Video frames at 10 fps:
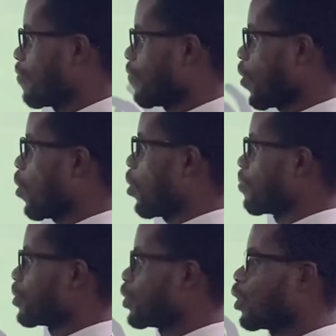
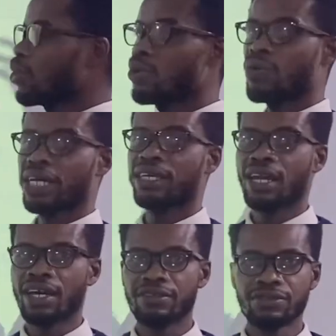for your whole working
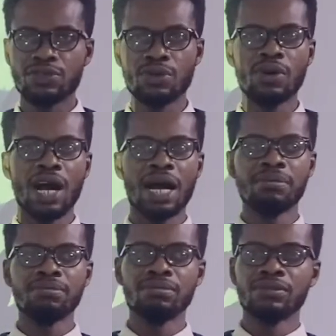life. So
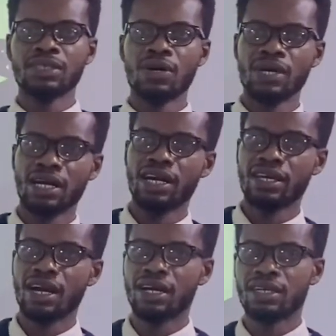I'm a worker
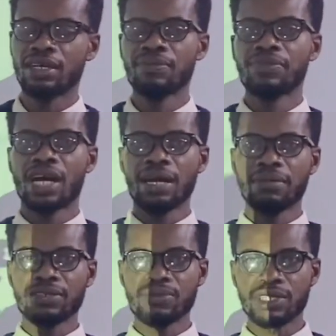in Ghana. I
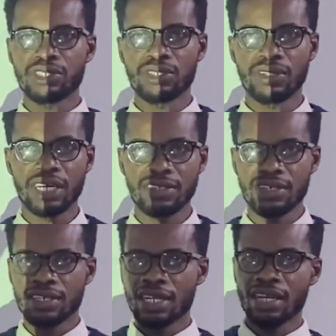must make sure
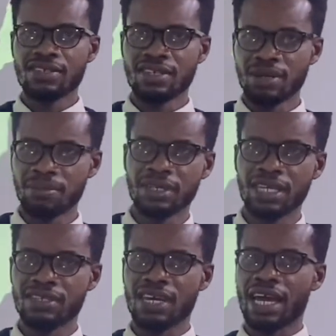that that number
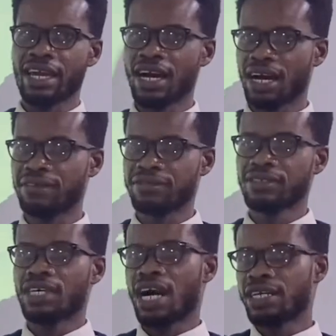that I have,
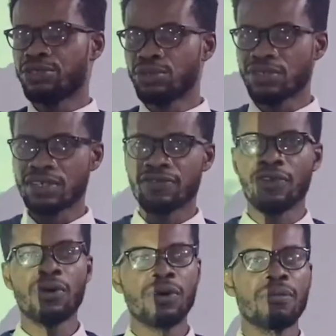I use it
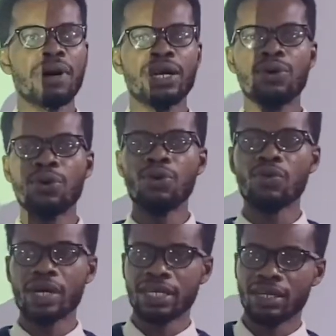for my
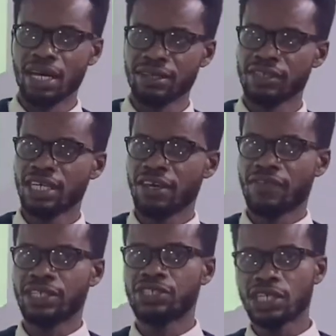whole working life.
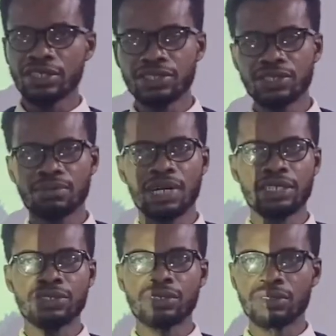If I change
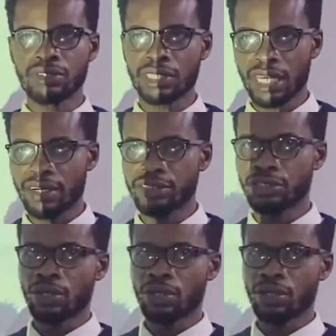my current